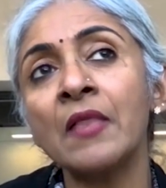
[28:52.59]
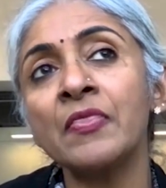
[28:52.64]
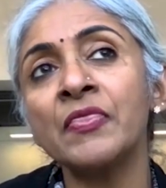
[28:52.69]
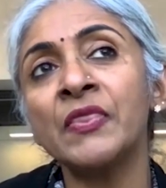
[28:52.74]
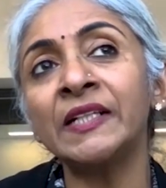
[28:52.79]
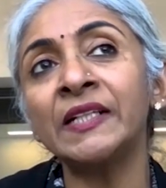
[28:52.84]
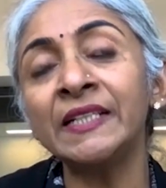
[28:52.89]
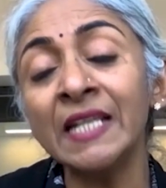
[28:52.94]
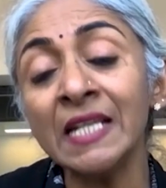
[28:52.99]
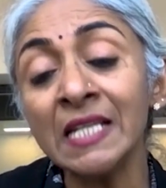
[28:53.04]

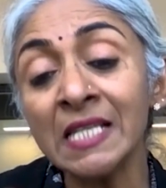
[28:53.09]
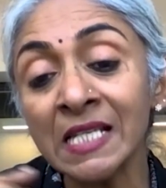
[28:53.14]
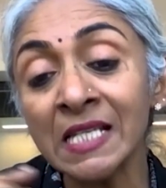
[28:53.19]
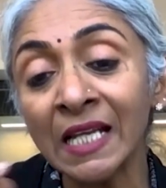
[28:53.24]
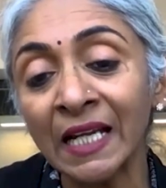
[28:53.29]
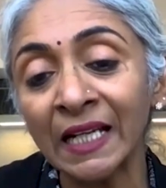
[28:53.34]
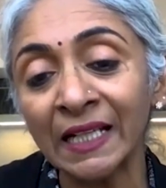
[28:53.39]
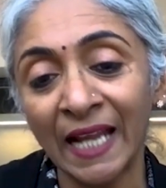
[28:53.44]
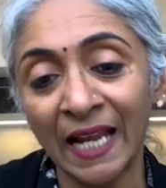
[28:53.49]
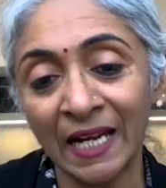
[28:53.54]
The
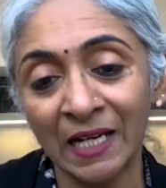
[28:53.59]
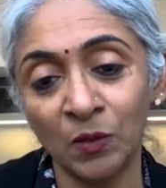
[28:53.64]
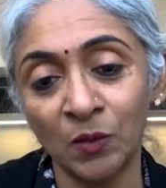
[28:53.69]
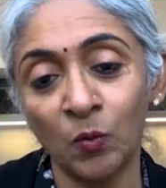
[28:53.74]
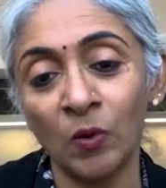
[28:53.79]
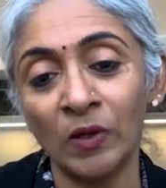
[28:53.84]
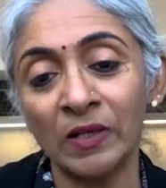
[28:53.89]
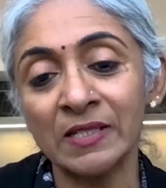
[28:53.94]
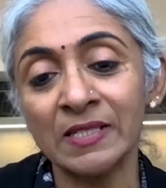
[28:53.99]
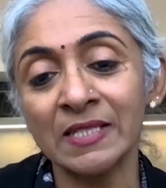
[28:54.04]
disconnect
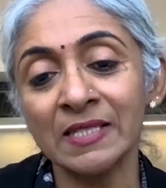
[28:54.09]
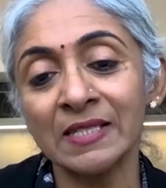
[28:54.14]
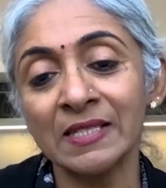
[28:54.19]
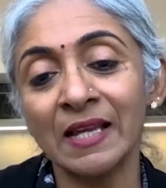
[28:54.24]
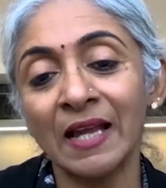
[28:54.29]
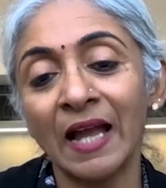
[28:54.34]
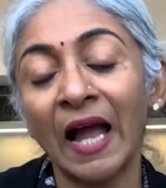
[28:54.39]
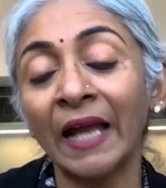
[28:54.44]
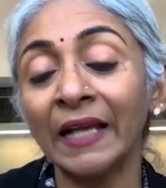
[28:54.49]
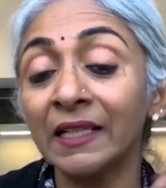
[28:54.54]
was
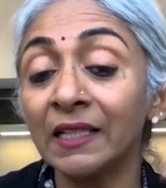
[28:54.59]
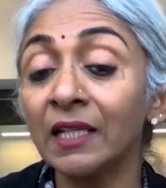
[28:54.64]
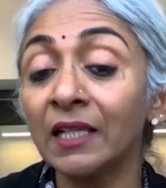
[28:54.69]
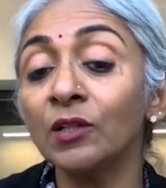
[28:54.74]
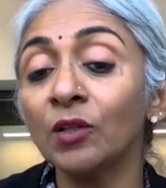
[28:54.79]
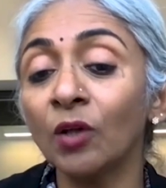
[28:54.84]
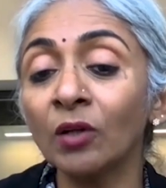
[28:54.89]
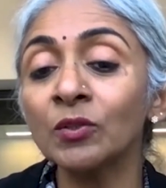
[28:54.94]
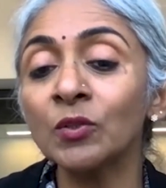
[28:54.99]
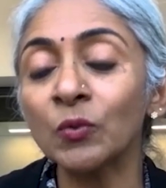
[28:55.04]
I did
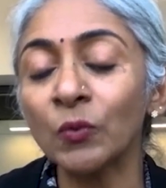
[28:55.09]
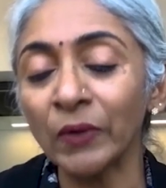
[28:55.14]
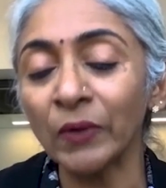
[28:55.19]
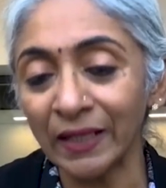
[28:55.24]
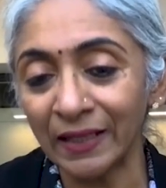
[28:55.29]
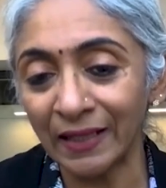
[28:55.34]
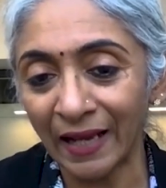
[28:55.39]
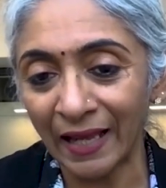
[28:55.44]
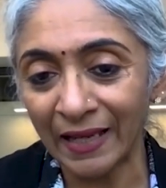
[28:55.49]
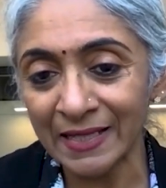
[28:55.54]
not
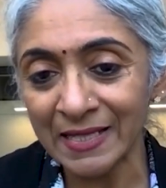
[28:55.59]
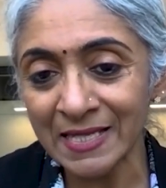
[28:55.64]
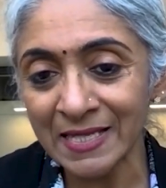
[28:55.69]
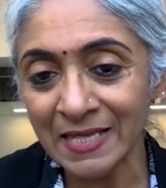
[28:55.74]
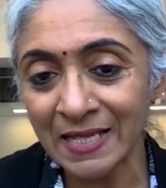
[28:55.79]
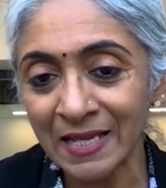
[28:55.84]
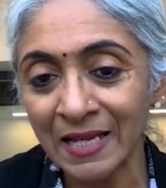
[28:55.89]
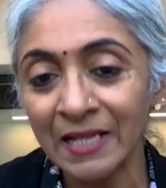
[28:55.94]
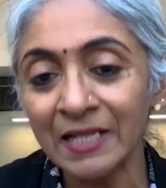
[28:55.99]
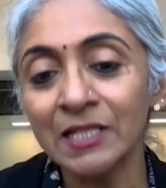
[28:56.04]
realize
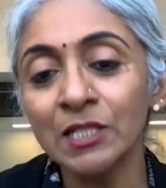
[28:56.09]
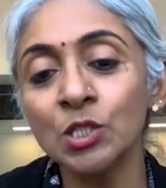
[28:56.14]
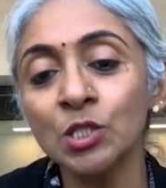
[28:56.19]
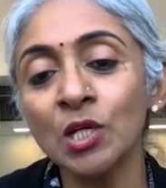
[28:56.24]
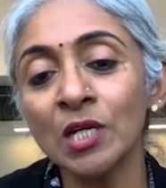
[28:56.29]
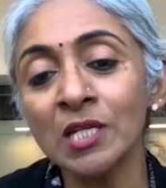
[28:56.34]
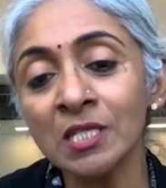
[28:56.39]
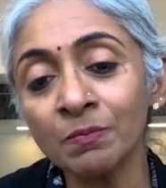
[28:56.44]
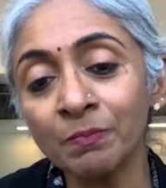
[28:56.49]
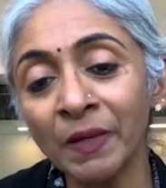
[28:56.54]

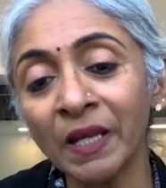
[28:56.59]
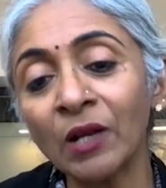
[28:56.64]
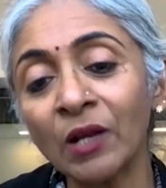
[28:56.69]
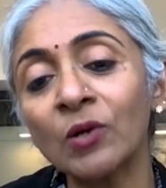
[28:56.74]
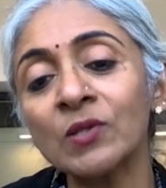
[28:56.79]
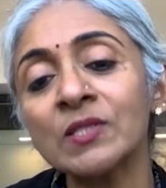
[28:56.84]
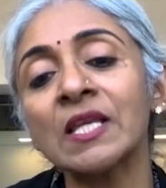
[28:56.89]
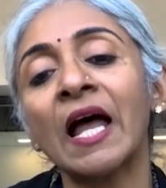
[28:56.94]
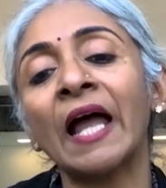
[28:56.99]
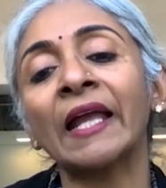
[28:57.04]
just
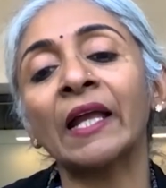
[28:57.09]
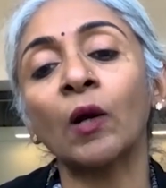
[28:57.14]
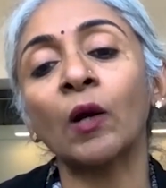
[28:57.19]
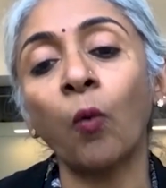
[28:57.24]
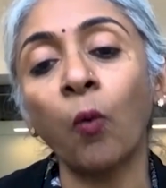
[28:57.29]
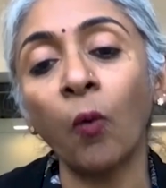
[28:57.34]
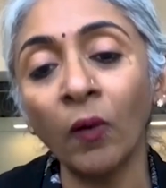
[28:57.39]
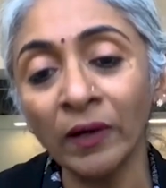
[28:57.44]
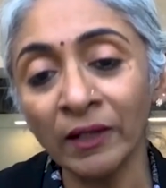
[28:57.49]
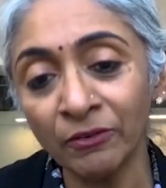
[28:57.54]
because I
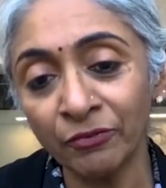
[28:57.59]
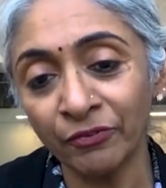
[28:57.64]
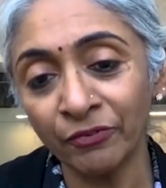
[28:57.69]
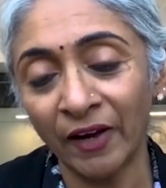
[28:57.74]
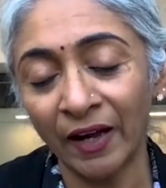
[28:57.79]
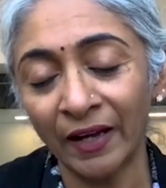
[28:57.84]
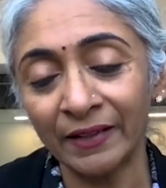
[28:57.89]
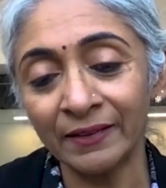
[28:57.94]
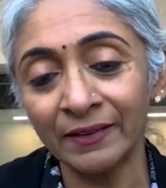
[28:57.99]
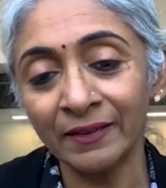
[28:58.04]

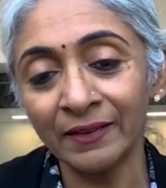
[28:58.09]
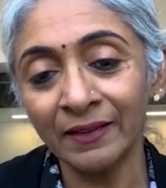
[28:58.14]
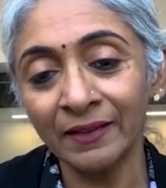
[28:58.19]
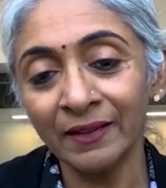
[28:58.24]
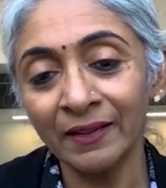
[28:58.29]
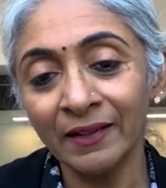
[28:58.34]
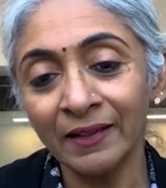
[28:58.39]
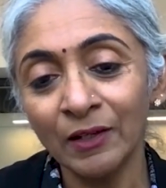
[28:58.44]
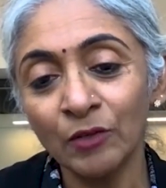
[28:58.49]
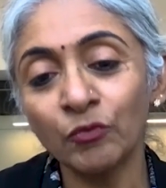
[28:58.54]
qualified
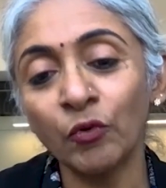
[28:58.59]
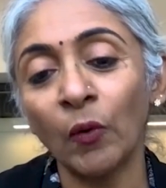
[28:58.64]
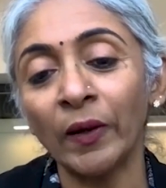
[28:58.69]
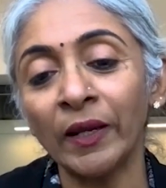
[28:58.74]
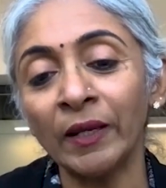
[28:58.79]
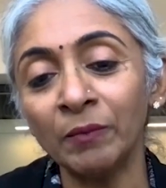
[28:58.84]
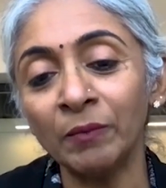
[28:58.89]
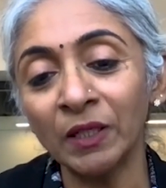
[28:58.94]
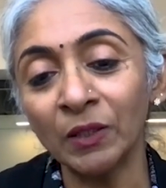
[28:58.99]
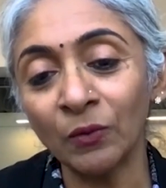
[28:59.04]
for
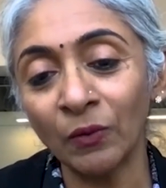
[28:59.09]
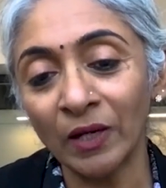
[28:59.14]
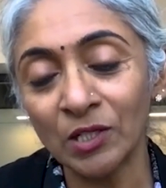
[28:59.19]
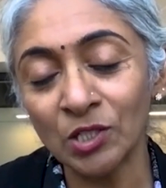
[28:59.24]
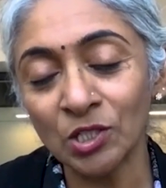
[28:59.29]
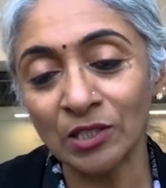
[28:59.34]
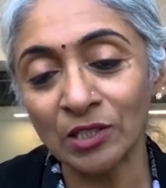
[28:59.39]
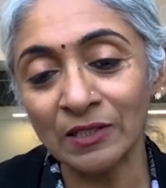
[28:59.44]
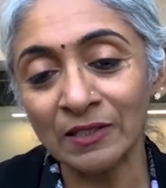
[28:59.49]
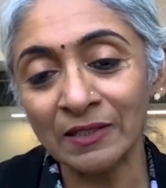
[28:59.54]

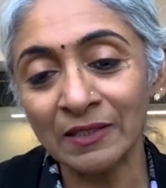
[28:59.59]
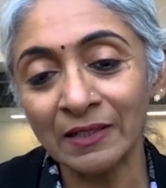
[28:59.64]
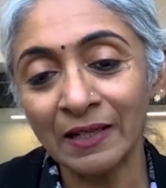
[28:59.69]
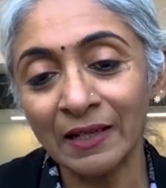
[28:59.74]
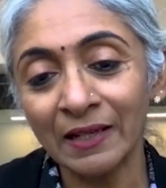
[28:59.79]
immigration